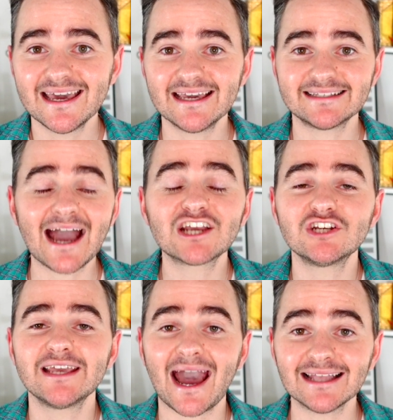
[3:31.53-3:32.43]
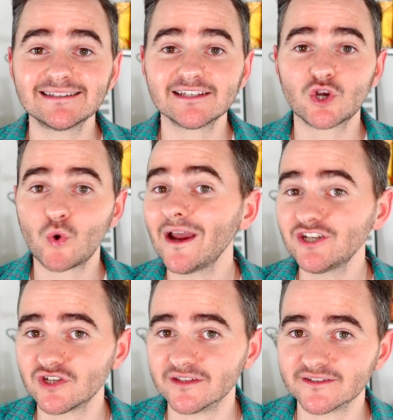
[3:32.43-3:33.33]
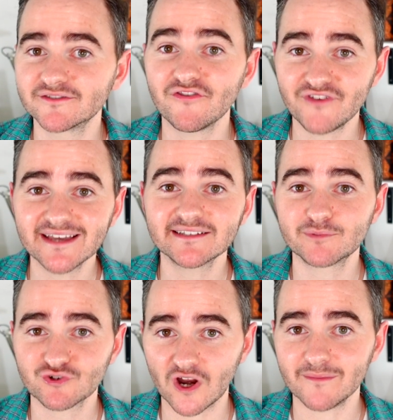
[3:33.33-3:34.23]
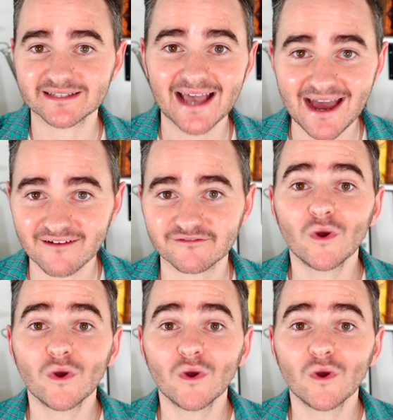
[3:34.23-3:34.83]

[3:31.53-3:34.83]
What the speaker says: is actually answer questions that their subscribers have.